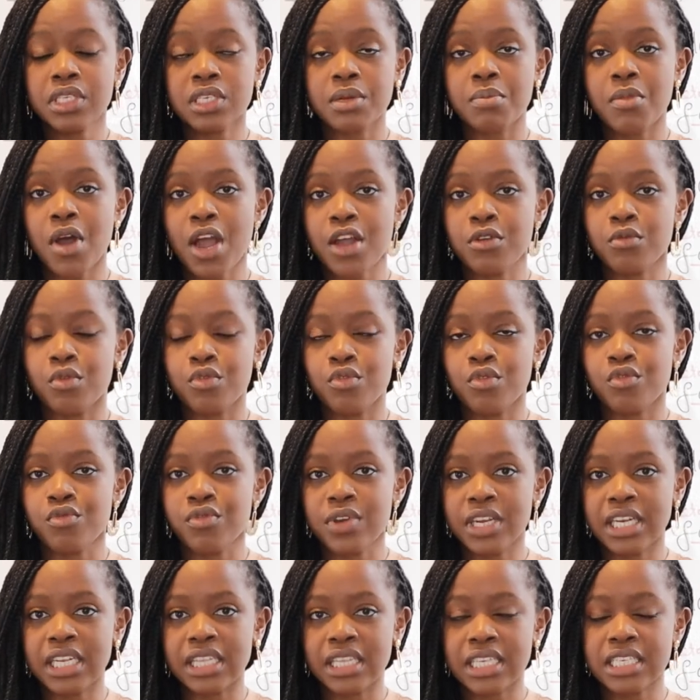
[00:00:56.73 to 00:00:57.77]
to mind when we're
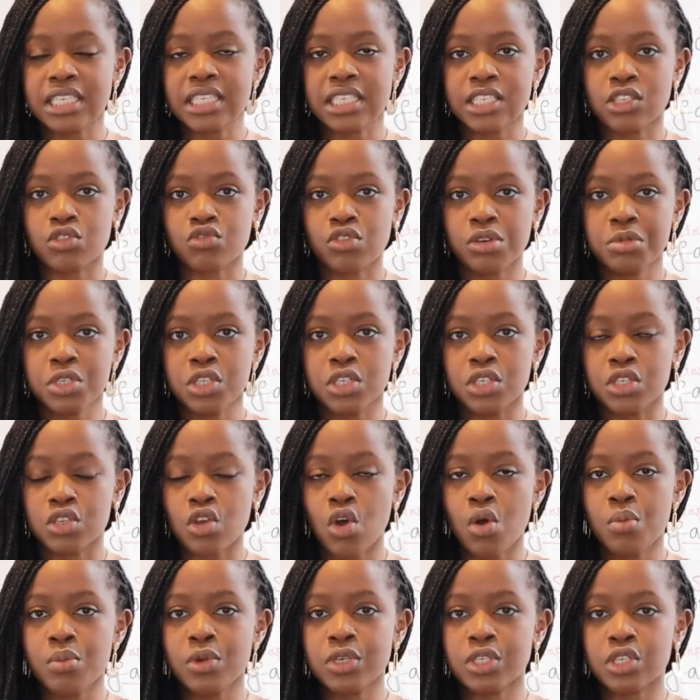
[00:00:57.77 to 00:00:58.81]
reading this description is
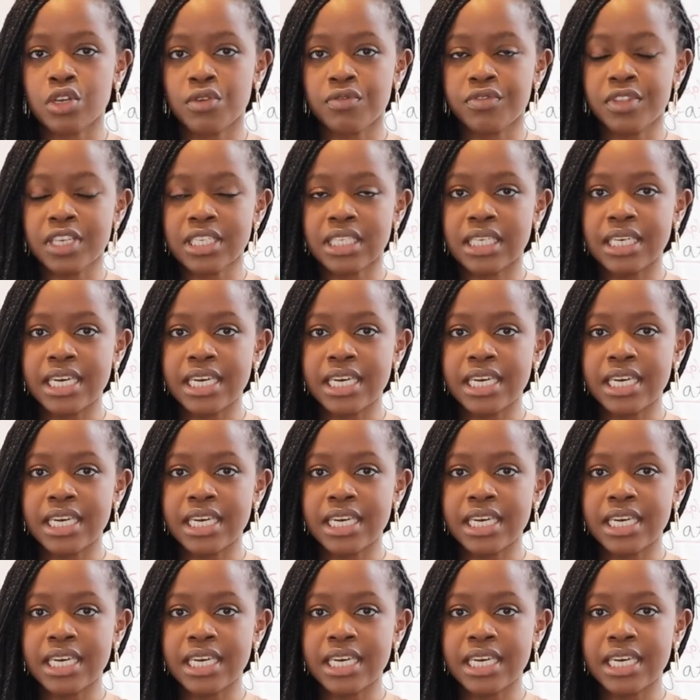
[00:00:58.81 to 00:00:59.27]
almost of this